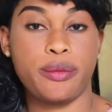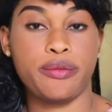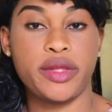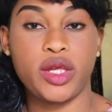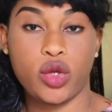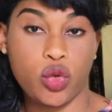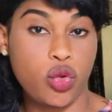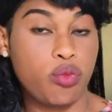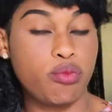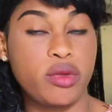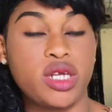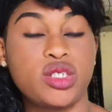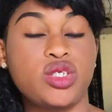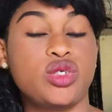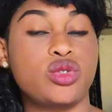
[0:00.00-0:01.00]

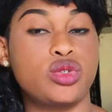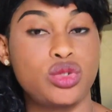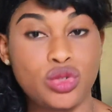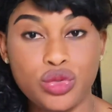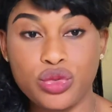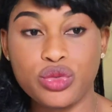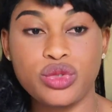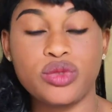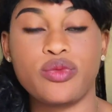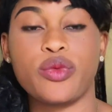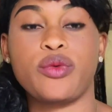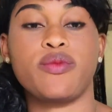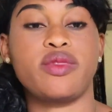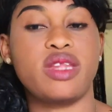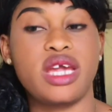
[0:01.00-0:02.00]
equipment, your tools
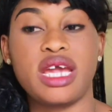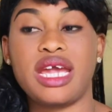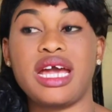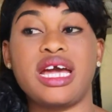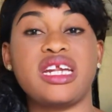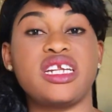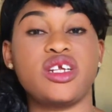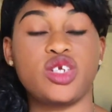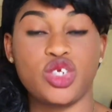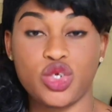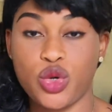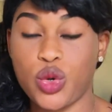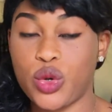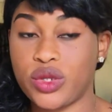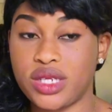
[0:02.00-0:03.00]
from there, and your
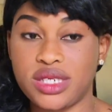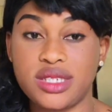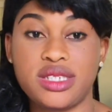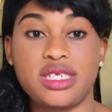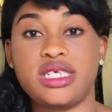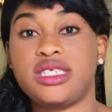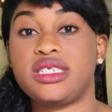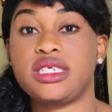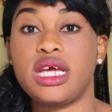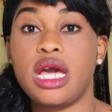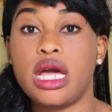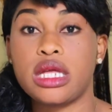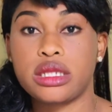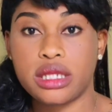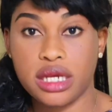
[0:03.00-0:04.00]
other things
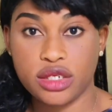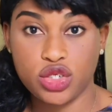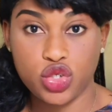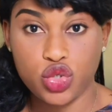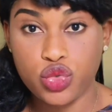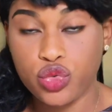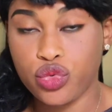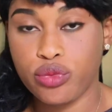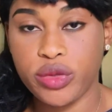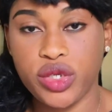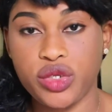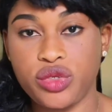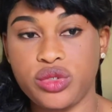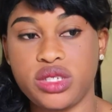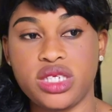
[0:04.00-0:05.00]
that you will be
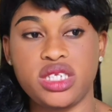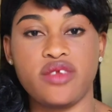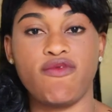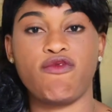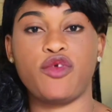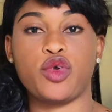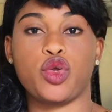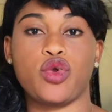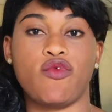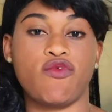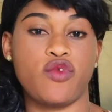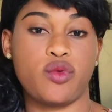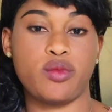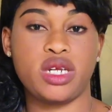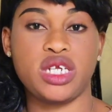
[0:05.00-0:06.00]
using for your
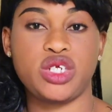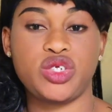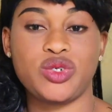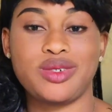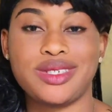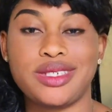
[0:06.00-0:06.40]
formulations.